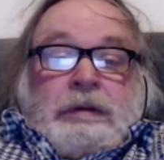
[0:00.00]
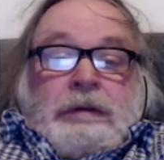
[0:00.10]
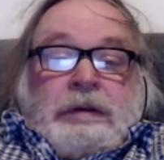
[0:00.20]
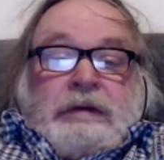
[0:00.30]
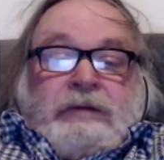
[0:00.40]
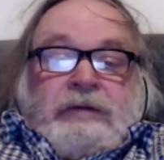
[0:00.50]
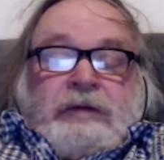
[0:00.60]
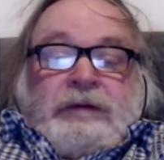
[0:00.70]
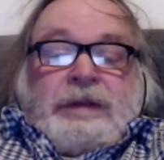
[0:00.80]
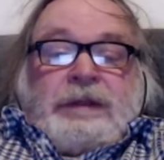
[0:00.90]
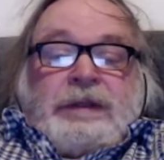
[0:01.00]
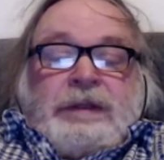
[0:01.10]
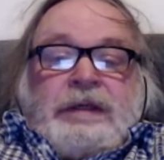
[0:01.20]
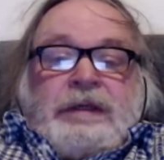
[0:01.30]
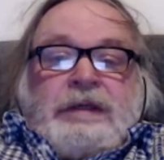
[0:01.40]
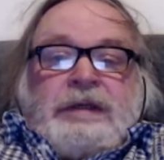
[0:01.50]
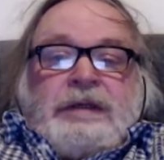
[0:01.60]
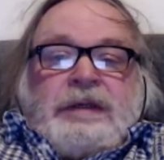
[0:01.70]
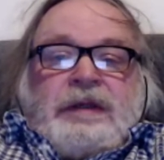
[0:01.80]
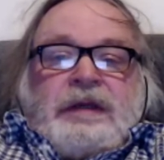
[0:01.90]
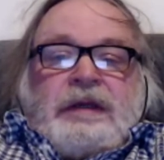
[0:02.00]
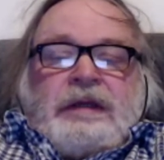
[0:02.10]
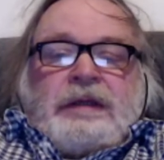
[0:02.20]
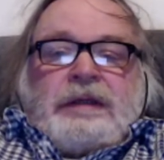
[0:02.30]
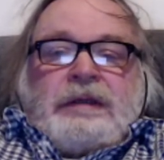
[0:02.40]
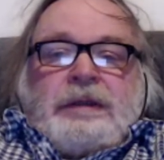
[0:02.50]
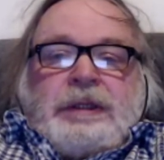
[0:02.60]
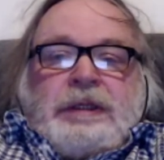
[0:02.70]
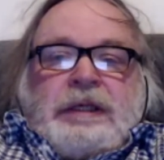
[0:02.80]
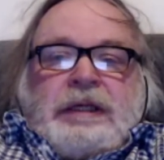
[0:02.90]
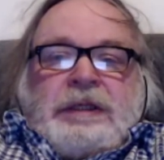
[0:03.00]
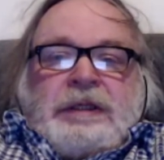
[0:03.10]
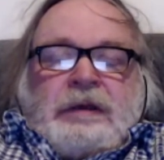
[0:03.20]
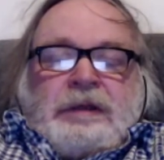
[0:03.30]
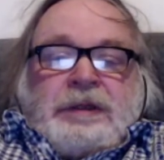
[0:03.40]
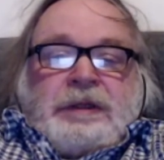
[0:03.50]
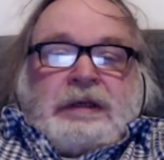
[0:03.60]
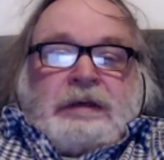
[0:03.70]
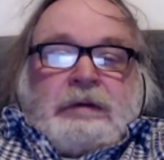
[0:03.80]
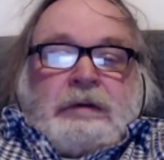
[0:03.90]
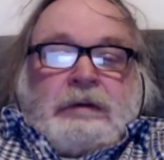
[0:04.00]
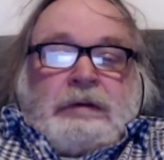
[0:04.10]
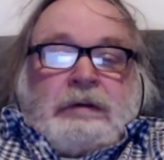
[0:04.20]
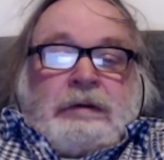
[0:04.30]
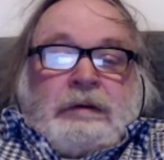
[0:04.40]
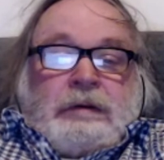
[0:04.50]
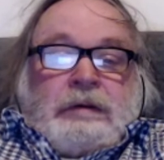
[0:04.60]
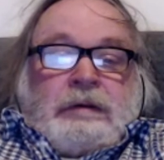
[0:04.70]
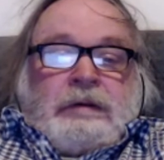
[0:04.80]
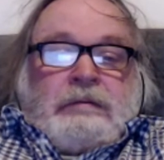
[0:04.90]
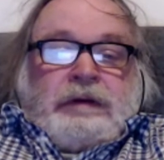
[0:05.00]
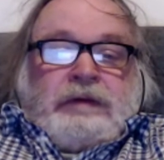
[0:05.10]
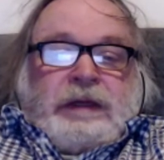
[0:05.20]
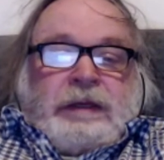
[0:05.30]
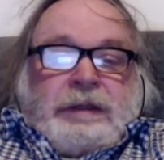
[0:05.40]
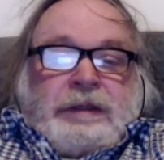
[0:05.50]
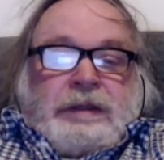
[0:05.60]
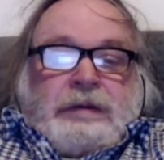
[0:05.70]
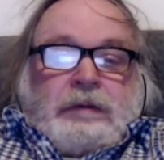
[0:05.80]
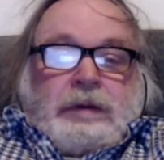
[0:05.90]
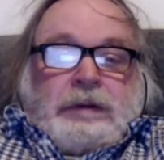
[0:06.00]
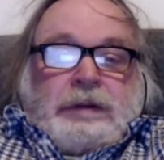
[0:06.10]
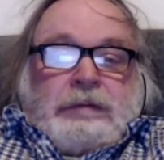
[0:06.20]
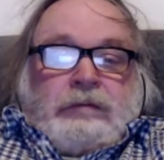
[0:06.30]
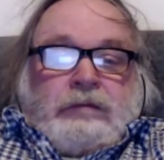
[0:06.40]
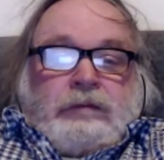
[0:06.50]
The difference is that she's less hostile than Blavatsky was.